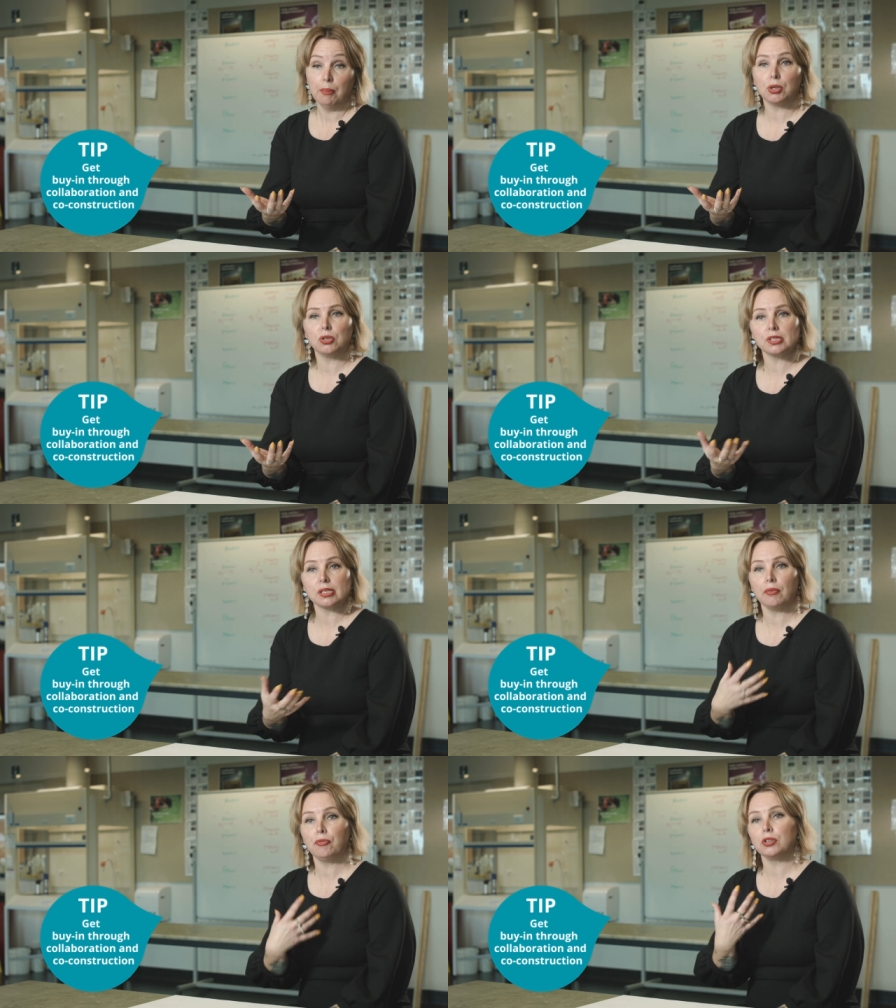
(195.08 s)
Because
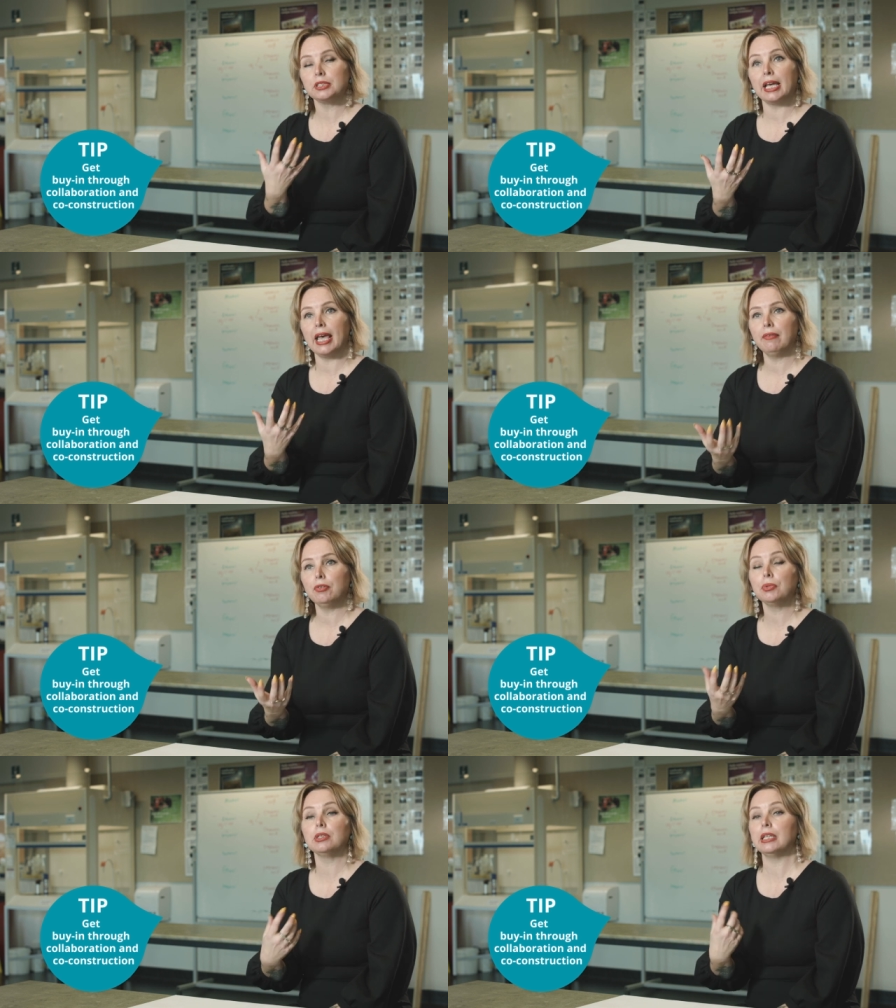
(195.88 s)
for it to have
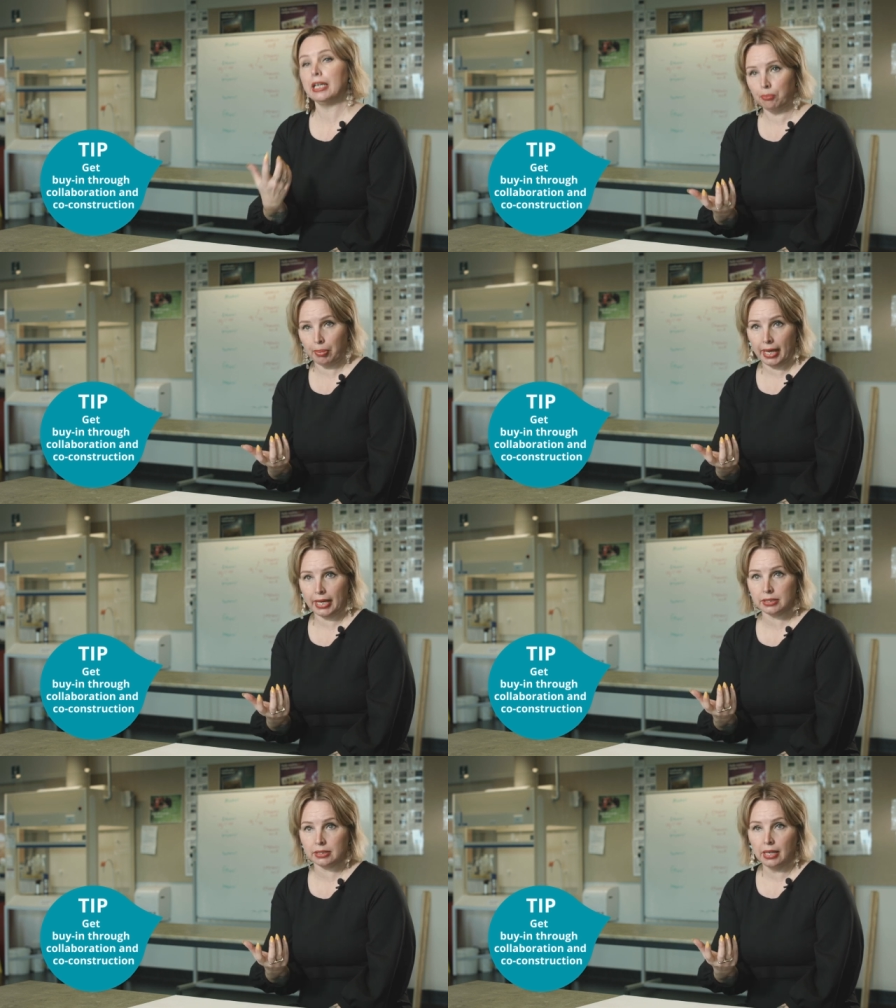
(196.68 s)
a real
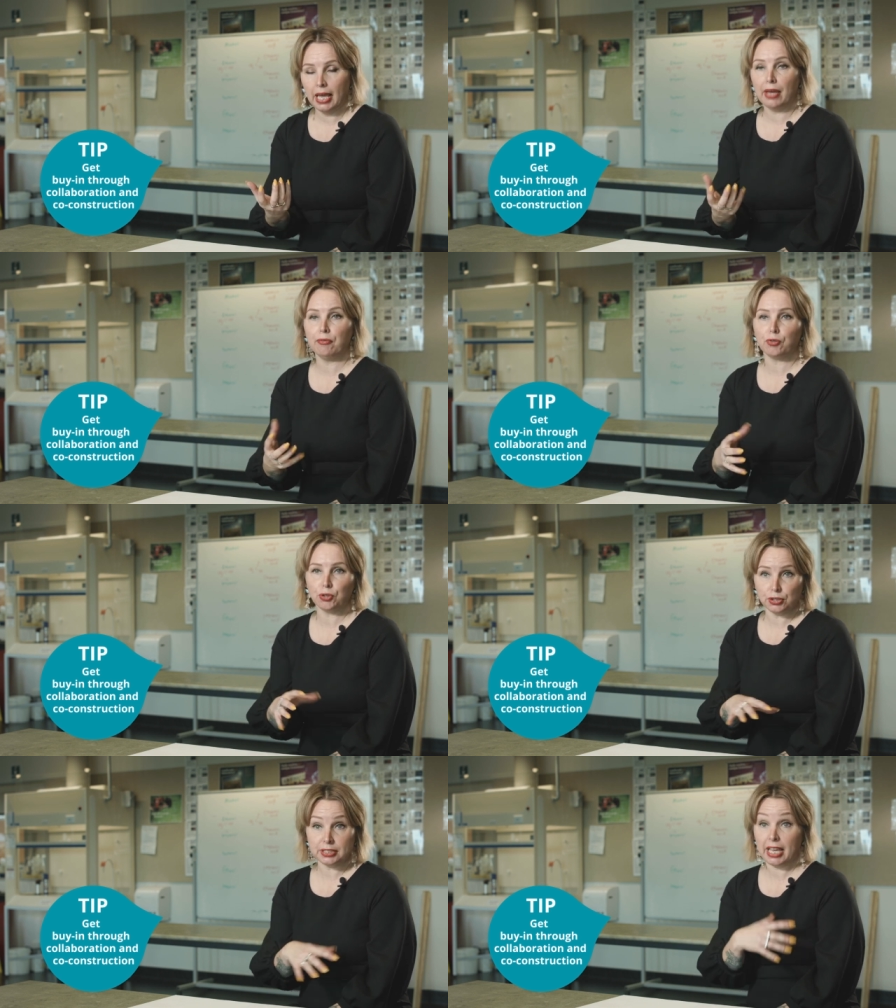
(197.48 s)
impact and for
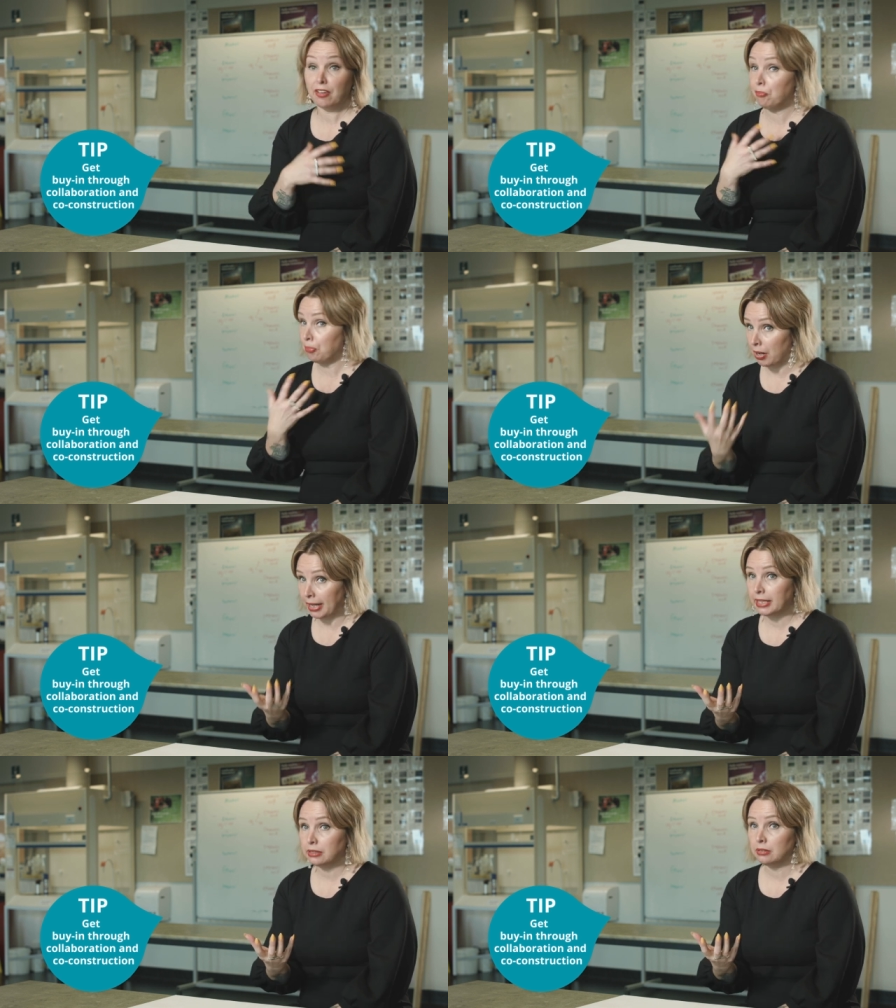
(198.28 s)
you to have
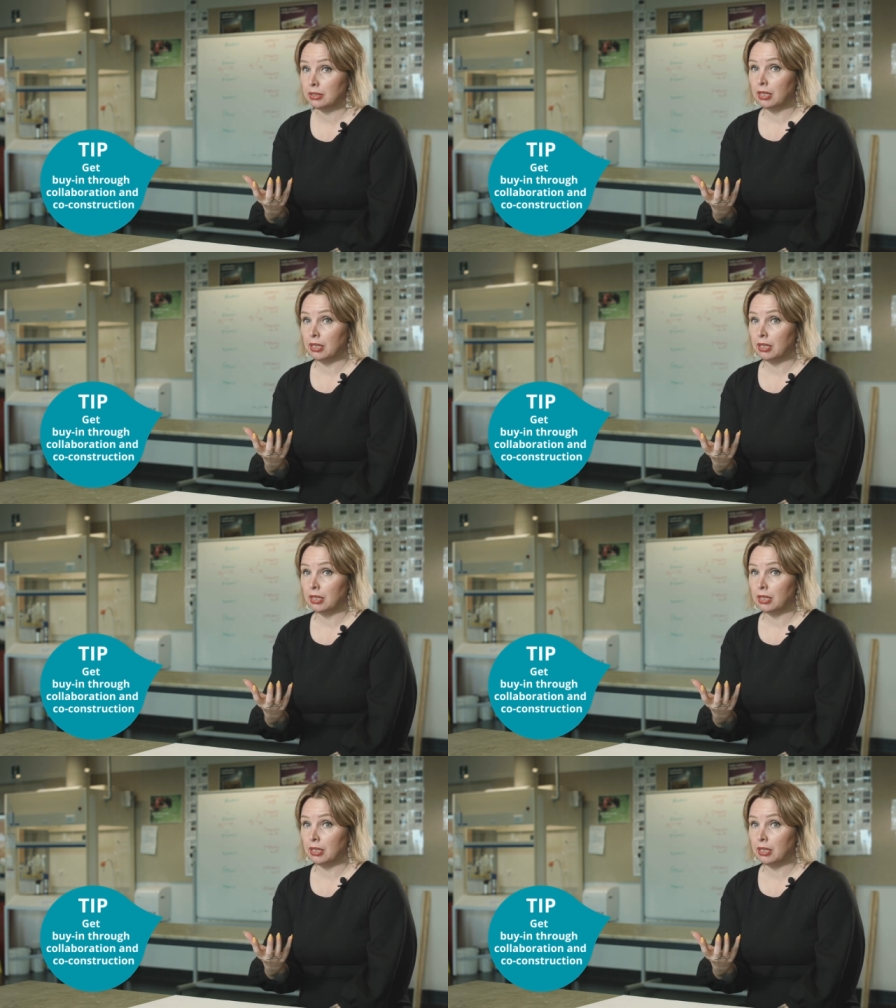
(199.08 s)
buy-in,